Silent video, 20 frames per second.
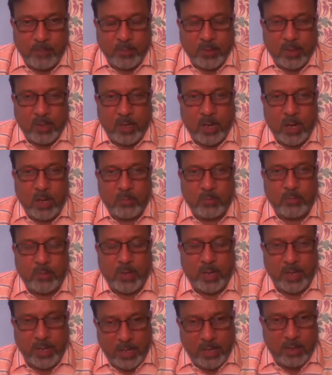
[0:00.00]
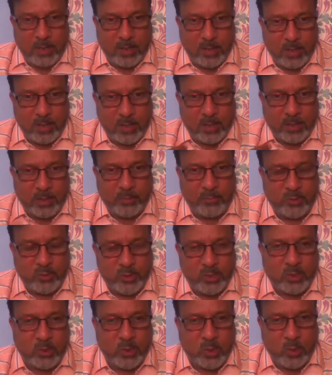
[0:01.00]
Now, again, if you
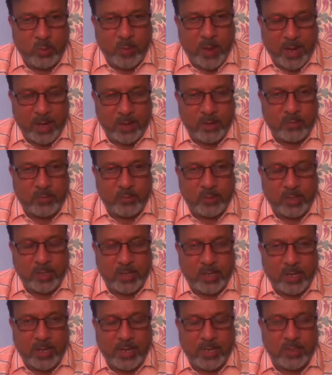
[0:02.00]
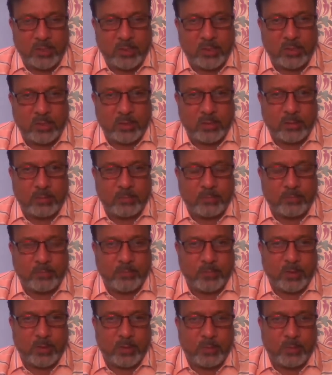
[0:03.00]
just go back for a glance in the